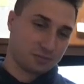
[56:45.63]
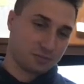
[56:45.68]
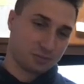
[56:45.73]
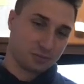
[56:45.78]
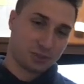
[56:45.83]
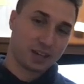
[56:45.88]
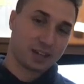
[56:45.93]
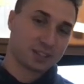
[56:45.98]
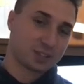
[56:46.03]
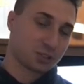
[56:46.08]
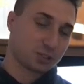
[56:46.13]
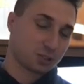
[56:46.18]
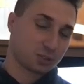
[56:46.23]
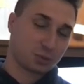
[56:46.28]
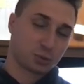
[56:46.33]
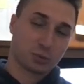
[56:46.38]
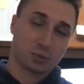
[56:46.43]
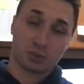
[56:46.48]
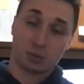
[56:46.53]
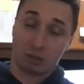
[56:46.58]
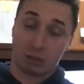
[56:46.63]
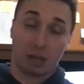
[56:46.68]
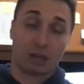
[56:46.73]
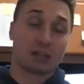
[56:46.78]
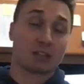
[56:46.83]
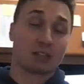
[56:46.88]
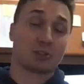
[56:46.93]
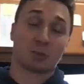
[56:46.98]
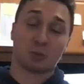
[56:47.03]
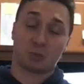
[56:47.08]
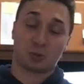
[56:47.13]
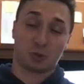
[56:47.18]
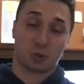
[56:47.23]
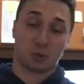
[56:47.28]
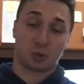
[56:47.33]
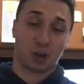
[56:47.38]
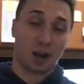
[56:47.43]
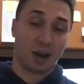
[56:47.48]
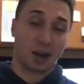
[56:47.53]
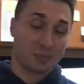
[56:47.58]
like and
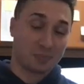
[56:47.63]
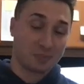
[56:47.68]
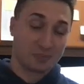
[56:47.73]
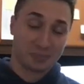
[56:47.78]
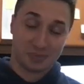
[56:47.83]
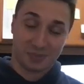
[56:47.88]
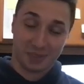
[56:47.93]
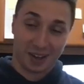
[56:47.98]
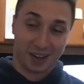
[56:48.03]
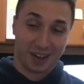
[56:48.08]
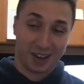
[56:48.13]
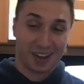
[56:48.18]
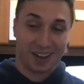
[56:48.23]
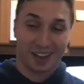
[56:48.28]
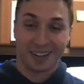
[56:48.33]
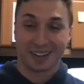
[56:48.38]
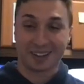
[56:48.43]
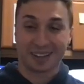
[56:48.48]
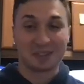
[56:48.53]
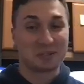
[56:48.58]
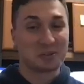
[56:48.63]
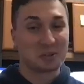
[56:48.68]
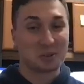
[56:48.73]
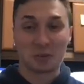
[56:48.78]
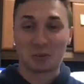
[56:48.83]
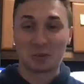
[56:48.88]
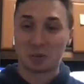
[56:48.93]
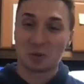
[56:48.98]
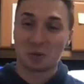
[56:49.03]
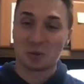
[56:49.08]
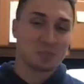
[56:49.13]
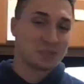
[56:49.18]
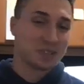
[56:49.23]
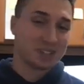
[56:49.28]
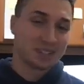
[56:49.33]
subscribe on YouTube,